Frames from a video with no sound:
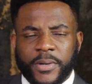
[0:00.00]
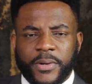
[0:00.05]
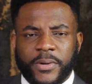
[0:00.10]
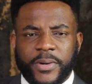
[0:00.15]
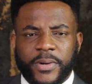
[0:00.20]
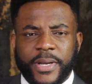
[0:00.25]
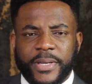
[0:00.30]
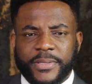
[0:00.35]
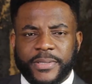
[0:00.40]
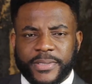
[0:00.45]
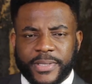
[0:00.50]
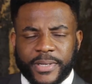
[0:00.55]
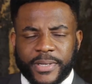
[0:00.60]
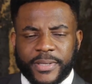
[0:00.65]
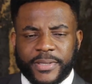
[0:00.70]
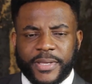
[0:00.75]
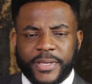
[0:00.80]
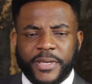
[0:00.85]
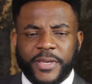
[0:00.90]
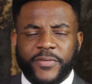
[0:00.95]
All right.
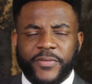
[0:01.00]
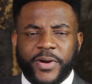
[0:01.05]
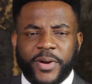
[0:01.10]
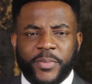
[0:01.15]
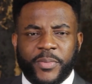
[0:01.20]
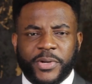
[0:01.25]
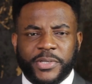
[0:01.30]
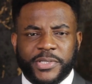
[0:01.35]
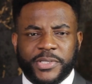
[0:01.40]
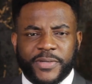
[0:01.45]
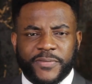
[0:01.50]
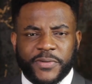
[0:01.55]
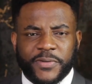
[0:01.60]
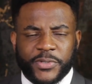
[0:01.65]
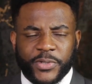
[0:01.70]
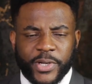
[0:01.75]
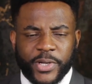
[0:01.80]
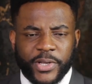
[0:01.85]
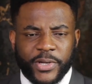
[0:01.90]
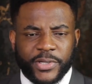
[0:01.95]
Thank you very much, sir, for
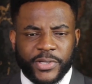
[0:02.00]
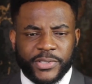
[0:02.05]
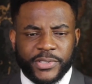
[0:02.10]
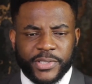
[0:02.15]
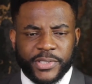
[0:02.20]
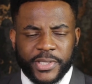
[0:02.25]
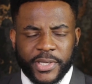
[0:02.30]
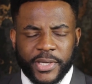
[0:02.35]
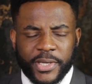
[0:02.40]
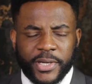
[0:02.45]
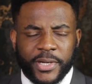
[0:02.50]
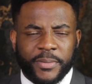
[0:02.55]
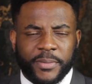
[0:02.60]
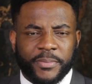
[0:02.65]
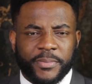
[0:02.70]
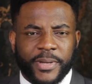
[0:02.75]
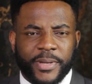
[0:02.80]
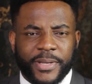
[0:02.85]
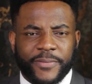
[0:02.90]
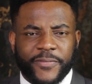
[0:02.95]
joining us today
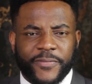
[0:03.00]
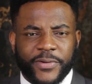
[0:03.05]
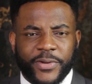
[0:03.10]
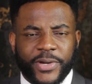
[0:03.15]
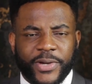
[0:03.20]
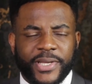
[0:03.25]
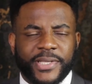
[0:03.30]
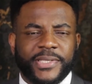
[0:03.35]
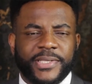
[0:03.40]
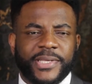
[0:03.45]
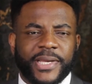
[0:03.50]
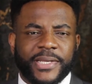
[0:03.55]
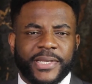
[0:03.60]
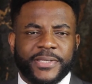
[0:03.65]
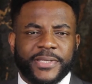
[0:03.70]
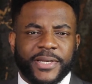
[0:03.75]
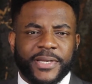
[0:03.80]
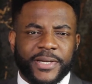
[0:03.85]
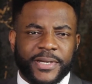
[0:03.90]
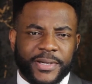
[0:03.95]
and for your
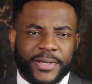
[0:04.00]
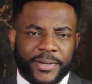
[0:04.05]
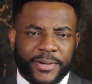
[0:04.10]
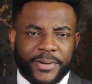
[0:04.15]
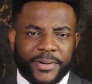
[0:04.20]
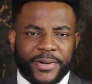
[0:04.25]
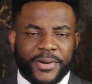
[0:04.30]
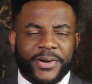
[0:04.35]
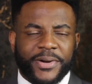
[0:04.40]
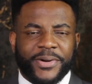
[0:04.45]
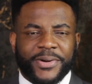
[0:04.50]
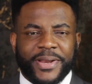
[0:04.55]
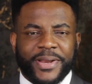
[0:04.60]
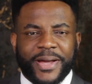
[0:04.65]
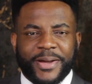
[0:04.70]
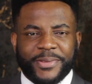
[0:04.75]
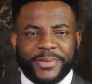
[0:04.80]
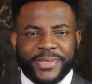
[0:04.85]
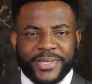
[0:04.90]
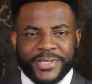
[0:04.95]
insights on
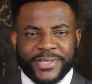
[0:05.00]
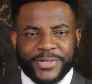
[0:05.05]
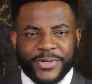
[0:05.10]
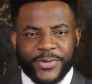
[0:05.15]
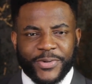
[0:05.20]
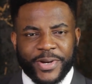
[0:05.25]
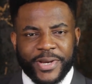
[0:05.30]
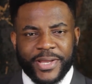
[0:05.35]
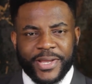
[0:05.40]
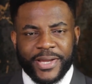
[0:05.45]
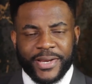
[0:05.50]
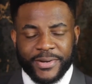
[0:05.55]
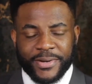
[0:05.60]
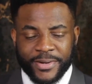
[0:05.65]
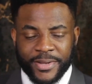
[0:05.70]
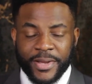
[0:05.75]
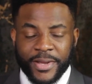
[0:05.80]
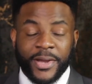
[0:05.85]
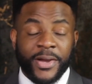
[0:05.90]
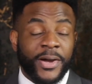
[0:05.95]
how things are running. And
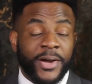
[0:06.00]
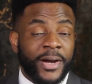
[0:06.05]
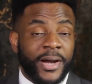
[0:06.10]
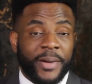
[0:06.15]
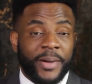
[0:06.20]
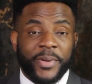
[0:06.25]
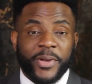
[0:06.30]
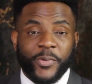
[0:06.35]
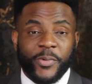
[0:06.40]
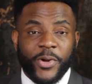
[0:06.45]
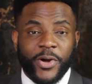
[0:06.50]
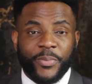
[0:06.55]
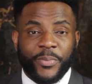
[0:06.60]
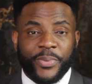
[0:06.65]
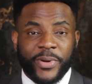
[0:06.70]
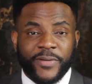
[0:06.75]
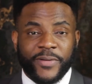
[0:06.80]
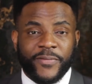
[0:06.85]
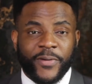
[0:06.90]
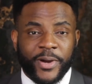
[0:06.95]
I mean, we all
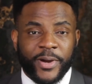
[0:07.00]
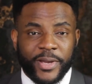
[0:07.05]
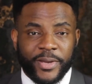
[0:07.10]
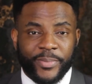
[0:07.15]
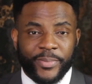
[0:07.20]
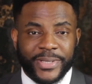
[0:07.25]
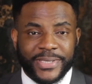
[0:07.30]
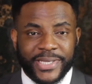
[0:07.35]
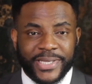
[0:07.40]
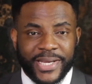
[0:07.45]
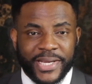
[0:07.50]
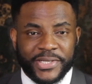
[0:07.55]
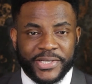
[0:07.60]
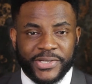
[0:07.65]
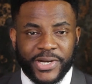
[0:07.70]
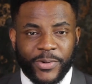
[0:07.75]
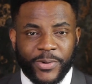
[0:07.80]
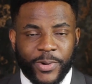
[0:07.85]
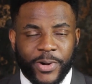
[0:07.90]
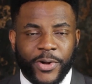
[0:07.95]
pray for a better
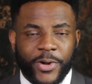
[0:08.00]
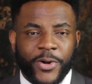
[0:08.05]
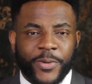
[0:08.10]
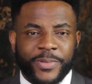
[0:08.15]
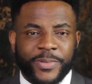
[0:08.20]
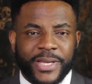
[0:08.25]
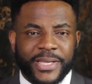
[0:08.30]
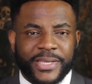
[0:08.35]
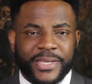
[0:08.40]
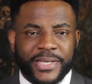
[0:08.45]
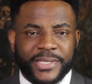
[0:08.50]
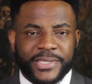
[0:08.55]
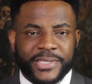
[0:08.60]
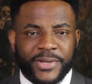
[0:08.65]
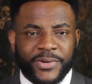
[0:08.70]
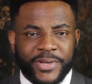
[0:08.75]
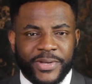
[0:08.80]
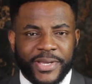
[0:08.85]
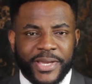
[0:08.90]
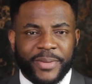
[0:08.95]
Nigeria. We all hope that things
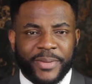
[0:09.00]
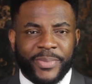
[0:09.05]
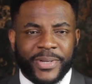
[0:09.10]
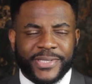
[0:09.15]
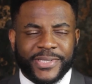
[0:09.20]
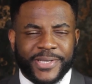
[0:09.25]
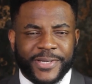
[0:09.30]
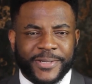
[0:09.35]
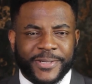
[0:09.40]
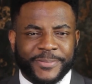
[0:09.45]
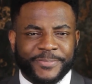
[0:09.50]
can only get better.